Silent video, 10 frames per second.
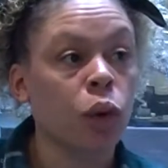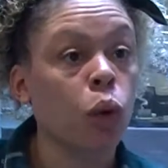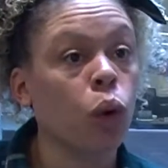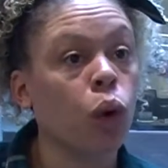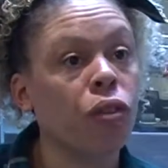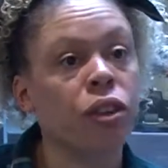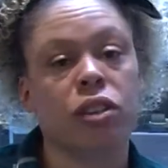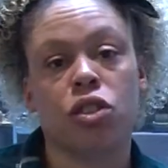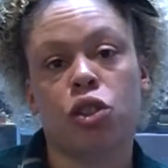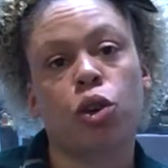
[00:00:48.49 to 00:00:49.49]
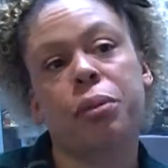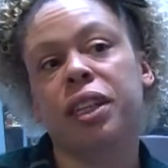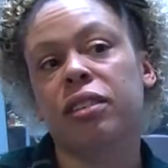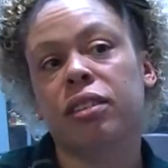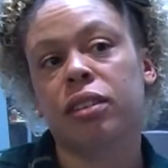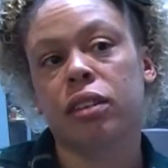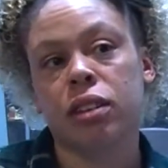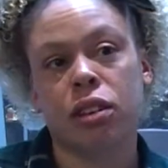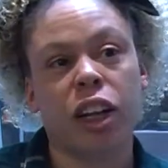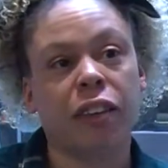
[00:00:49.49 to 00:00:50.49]
Or for instance, Tom Ince
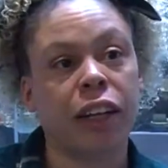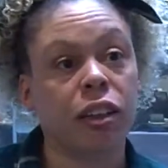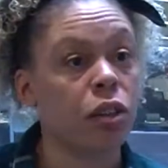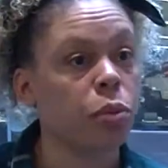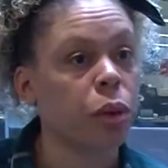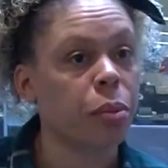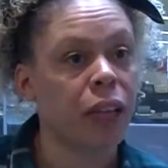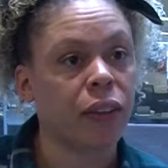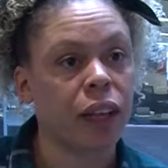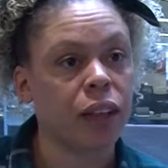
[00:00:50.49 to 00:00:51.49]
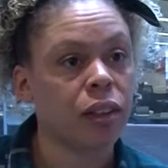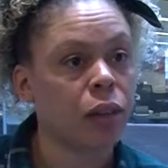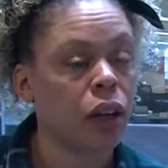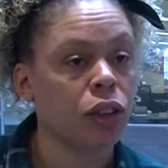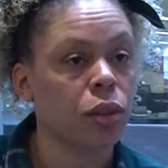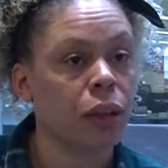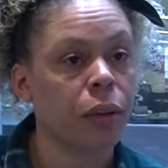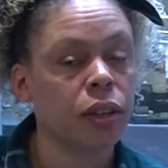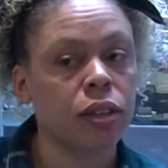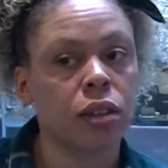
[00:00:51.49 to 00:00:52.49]
deciding that he doesn't want to be in the England
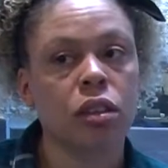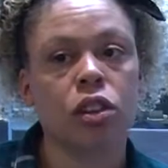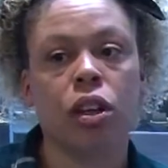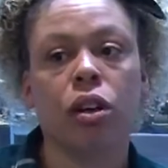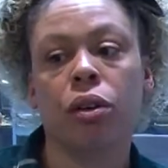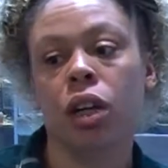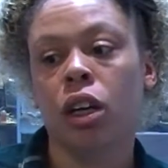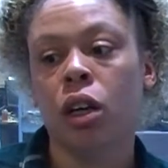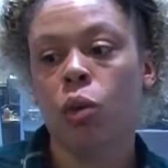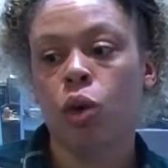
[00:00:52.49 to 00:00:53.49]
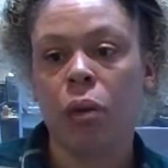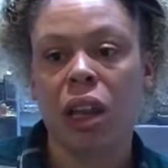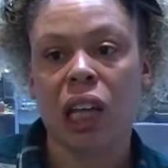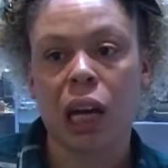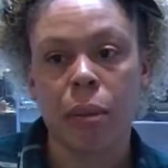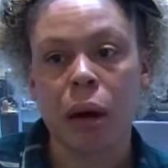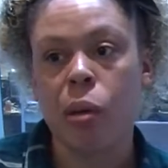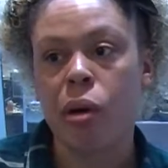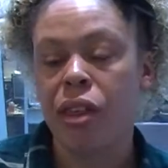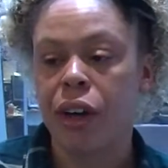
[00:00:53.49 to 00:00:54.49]
under-21s. So we might think about
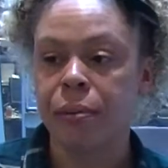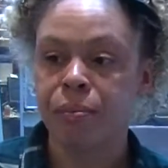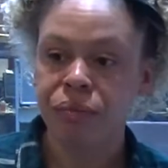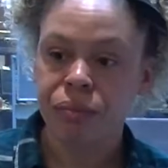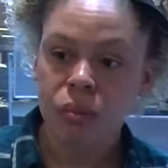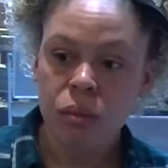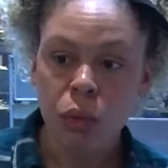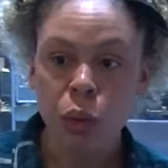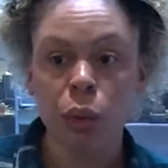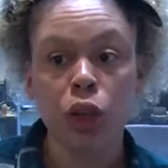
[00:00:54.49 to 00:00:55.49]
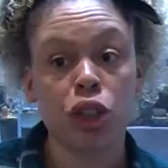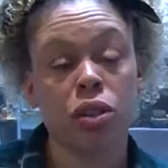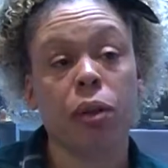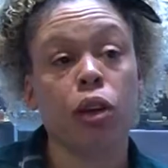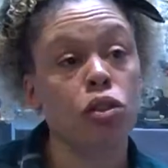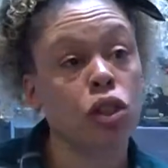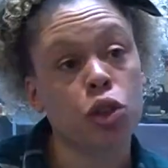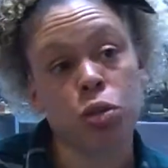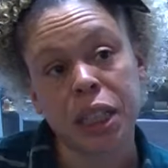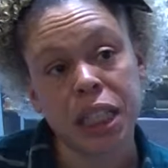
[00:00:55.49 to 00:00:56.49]
whether we want to do something on
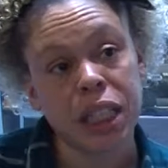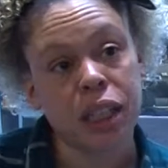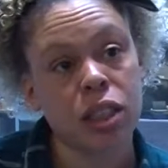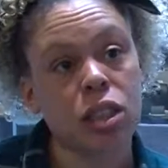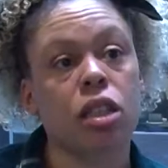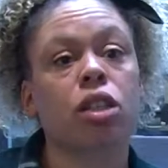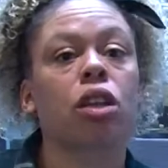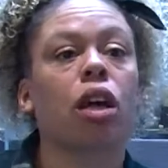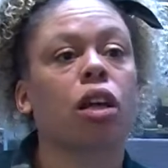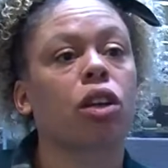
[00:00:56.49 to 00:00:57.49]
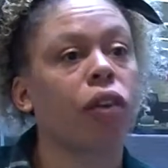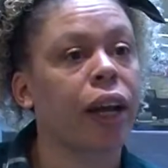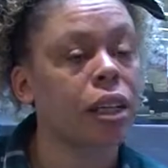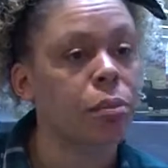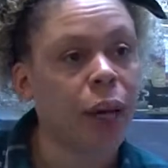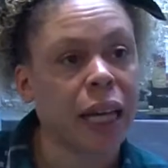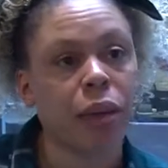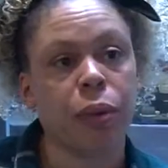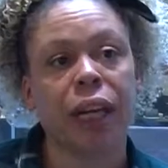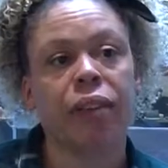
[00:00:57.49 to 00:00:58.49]
social media to create a debate
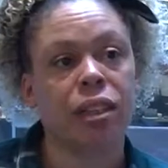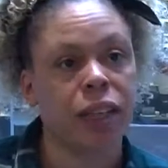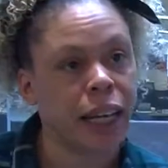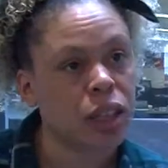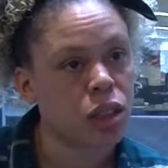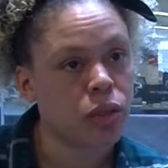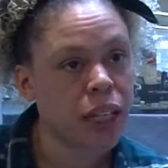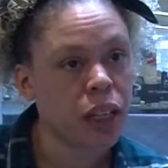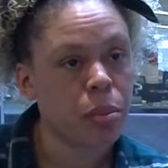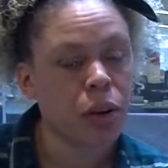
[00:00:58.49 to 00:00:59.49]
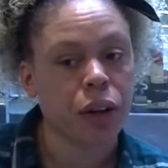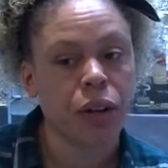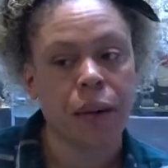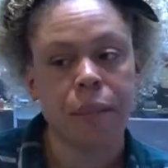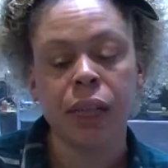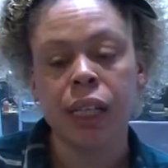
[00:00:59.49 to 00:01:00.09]
that we can then take into the radio programme.